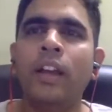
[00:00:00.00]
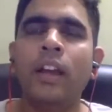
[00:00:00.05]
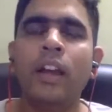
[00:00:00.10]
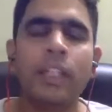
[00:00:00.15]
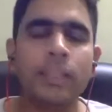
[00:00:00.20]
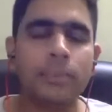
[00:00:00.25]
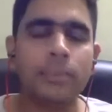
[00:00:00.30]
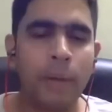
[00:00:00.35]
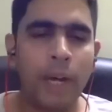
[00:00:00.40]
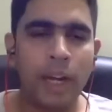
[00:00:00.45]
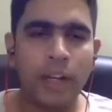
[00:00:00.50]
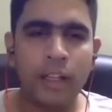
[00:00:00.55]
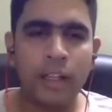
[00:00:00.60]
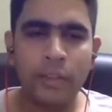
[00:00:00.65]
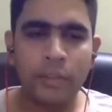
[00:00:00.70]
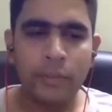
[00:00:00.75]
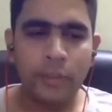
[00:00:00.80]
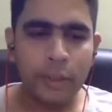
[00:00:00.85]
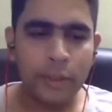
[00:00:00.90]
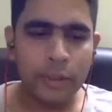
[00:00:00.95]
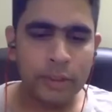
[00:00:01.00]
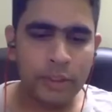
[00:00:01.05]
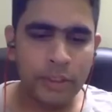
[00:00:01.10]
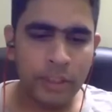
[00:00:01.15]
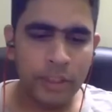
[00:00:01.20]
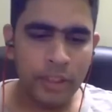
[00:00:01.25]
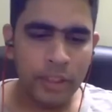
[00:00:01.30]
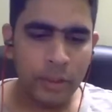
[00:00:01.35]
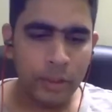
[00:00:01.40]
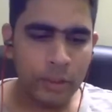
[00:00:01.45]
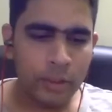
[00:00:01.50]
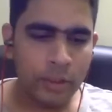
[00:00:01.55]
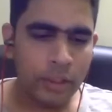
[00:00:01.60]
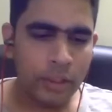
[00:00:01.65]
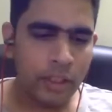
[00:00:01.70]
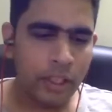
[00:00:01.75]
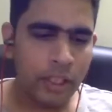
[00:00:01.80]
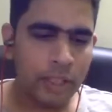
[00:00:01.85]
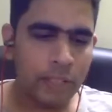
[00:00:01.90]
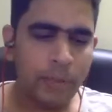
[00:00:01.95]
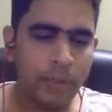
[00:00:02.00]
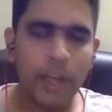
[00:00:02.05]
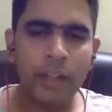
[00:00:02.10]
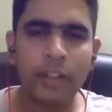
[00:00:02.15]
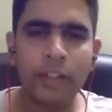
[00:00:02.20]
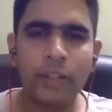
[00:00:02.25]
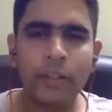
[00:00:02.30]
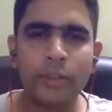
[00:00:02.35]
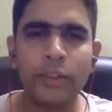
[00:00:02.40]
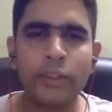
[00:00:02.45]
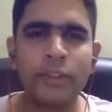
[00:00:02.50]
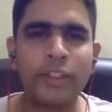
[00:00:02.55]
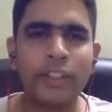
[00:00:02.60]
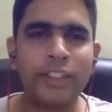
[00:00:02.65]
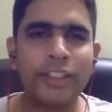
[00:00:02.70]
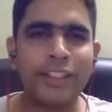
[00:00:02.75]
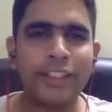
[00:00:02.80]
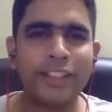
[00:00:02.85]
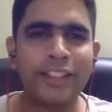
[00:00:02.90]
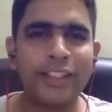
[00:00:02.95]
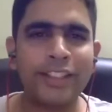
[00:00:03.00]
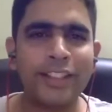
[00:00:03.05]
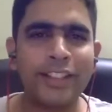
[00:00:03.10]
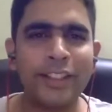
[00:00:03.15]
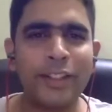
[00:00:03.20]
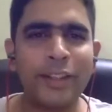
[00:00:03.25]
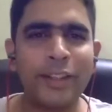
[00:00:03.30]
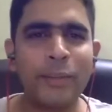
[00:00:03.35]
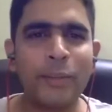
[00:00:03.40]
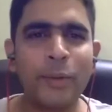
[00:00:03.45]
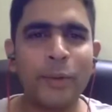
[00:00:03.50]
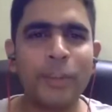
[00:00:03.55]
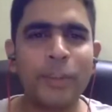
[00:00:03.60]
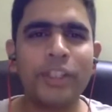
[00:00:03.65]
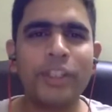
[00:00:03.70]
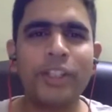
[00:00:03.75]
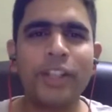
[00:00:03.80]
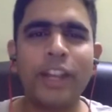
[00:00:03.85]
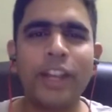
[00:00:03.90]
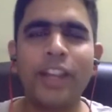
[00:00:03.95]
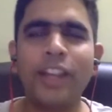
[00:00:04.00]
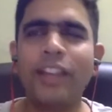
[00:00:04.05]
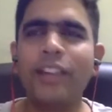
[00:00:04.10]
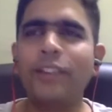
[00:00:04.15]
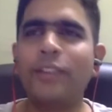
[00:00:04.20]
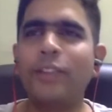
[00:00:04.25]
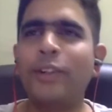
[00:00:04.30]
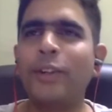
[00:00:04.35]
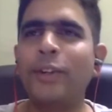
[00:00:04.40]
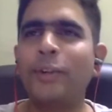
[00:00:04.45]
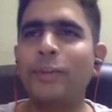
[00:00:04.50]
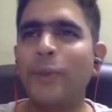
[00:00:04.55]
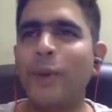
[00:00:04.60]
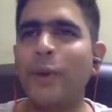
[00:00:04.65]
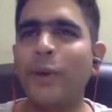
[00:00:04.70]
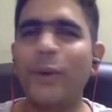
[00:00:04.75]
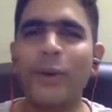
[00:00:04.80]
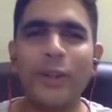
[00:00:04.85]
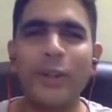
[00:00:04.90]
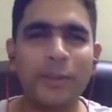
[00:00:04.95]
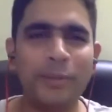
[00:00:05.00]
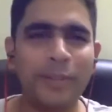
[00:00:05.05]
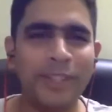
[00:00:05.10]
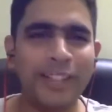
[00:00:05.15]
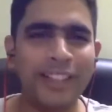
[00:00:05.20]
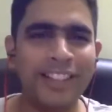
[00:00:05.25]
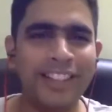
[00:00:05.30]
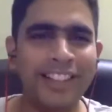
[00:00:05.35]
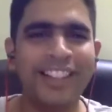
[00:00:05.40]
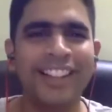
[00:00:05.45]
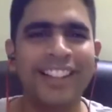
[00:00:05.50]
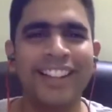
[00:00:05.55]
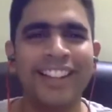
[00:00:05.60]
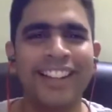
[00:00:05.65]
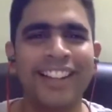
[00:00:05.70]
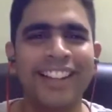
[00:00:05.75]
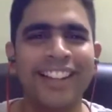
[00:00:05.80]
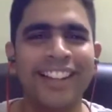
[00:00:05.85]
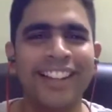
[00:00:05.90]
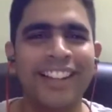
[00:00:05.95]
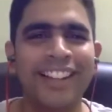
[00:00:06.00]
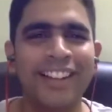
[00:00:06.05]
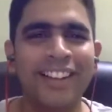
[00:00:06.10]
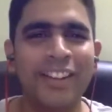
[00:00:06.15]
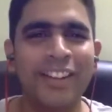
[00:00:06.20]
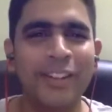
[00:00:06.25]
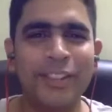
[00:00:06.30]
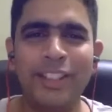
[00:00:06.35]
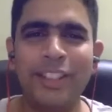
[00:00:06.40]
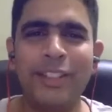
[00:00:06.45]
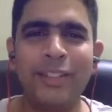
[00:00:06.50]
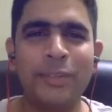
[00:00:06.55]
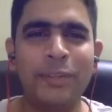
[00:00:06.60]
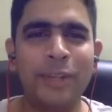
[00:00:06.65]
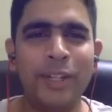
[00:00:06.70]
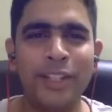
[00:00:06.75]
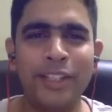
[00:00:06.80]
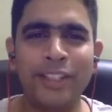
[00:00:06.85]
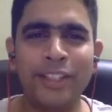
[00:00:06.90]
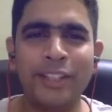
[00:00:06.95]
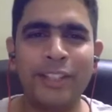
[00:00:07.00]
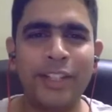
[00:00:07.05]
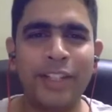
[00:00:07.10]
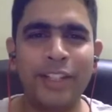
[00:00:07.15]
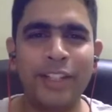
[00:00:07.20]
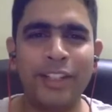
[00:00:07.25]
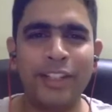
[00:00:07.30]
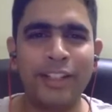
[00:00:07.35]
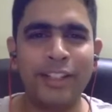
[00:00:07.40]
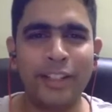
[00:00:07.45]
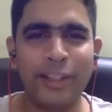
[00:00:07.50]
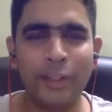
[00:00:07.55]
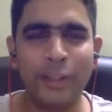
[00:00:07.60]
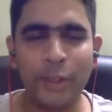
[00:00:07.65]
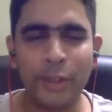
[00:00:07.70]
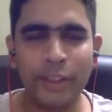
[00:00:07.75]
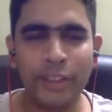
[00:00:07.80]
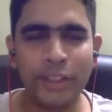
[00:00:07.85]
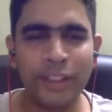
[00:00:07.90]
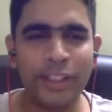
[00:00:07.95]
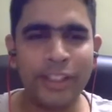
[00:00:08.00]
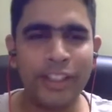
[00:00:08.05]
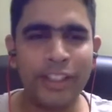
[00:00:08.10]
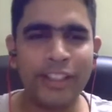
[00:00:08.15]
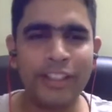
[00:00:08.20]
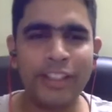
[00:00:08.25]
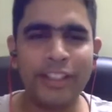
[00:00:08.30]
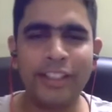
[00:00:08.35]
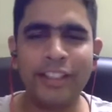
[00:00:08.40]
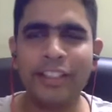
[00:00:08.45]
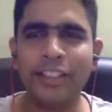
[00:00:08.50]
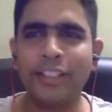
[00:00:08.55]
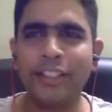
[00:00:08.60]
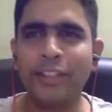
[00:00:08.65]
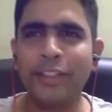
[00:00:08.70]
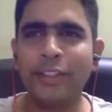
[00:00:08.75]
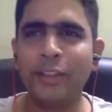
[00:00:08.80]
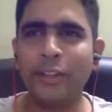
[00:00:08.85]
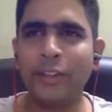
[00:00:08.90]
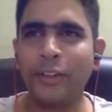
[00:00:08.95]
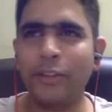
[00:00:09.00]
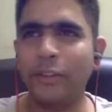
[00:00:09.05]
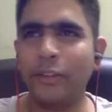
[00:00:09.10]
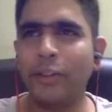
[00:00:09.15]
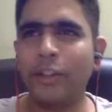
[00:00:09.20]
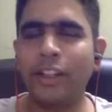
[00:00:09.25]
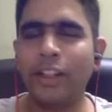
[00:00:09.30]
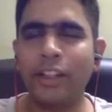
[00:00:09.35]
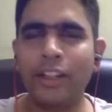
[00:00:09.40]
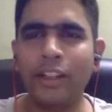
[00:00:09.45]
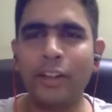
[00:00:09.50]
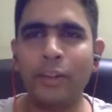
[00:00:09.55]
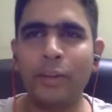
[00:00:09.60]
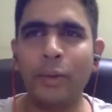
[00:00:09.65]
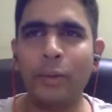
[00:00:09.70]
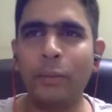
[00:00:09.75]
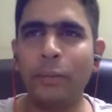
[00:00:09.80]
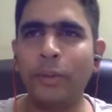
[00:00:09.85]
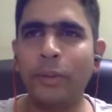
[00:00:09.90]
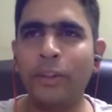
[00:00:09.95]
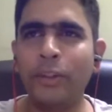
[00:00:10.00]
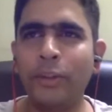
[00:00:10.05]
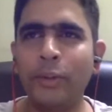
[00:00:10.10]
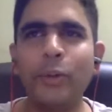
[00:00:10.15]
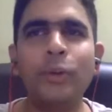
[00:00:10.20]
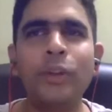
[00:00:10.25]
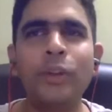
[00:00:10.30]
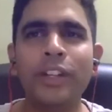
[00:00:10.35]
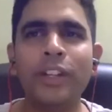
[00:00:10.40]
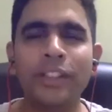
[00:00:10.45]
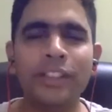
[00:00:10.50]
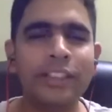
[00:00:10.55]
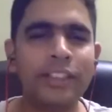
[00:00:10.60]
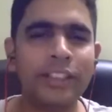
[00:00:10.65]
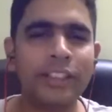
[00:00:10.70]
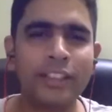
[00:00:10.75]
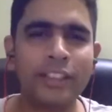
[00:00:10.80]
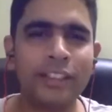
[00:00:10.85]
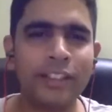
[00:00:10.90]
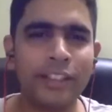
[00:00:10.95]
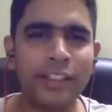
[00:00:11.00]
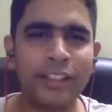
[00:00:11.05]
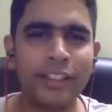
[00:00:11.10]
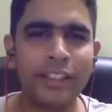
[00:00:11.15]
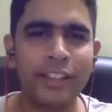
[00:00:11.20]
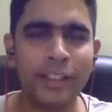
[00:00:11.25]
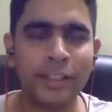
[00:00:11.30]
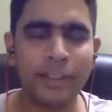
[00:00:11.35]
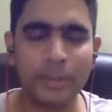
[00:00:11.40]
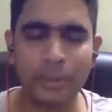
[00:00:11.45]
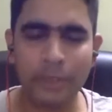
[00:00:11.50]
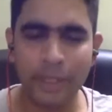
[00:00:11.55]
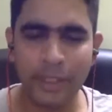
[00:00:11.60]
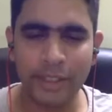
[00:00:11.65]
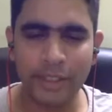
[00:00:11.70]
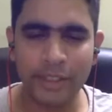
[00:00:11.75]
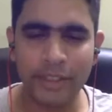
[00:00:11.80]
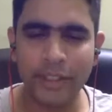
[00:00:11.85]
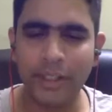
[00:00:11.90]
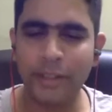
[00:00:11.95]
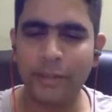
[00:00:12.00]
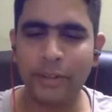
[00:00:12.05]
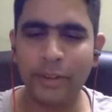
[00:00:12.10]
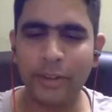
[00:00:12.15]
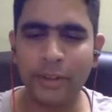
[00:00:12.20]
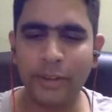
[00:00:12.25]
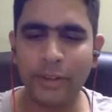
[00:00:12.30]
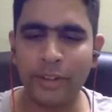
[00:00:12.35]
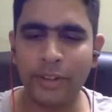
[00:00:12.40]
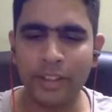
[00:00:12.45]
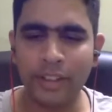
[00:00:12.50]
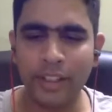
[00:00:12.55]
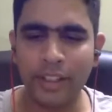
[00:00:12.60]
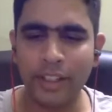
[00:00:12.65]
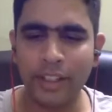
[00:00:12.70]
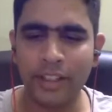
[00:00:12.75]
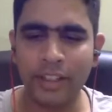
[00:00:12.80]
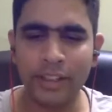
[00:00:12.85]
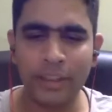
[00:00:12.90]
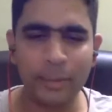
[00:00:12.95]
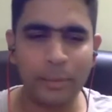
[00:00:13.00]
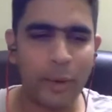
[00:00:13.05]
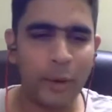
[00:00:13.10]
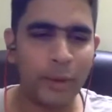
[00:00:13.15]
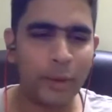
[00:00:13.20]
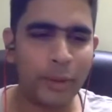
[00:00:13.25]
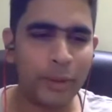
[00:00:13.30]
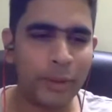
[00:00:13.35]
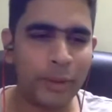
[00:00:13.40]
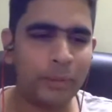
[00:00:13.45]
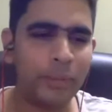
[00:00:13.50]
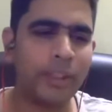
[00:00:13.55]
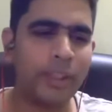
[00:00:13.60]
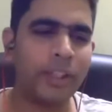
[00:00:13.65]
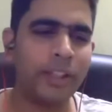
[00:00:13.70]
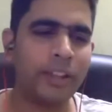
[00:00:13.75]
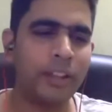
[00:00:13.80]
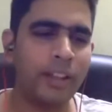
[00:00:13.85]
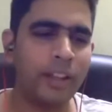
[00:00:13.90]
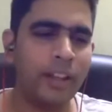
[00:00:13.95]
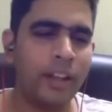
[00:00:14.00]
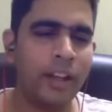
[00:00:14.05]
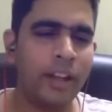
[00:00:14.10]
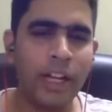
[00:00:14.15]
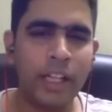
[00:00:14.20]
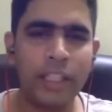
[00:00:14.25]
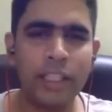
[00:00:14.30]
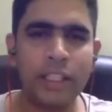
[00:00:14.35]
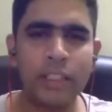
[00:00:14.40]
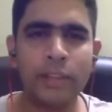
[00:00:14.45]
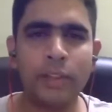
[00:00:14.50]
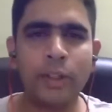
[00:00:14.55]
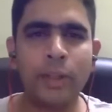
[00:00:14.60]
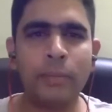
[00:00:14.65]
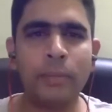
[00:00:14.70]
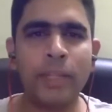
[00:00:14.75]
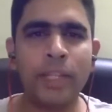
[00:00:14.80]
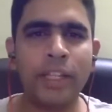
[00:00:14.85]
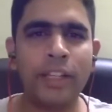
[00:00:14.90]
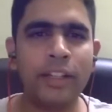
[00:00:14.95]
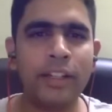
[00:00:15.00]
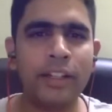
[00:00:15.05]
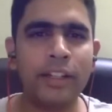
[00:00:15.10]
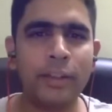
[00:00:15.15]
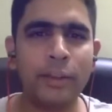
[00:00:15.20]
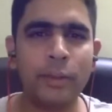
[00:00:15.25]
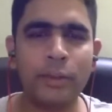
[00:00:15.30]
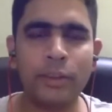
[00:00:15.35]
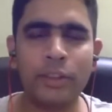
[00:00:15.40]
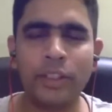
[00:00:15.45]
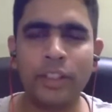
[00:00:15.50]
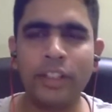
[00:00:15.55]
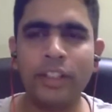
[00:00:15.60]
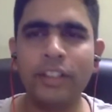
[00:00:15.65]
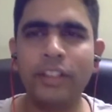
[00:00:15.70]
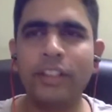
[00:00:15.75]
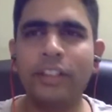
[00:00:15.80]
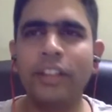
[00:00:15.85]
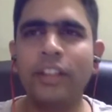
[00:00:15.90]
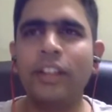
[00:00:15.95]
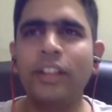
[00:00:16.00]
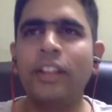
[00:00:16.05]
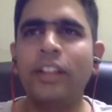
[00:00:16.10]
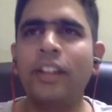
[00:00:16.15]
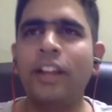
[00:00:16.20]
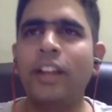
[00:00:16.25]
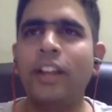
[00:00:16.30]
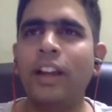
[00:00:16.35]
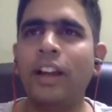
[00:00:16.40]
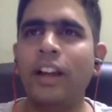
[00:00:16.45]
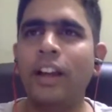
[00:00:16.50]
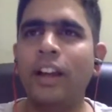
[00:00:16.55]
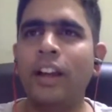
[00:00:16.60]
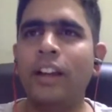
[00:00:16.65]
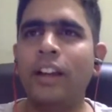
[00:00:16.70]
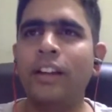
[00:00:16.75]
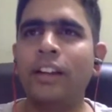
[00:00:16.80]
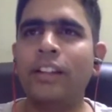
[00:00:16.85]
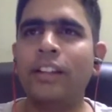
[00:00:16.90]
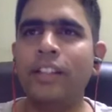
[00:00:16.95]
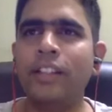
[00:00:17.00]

As part of first thing I would say, as part of this 360-degree project, I have learned MongoDB. Oh, that is pretty straight. That doesn't need a teaching. If you can open the Google and search, that is pretty straightforward. I learned MongoDB, at least for a beginner, I would say. And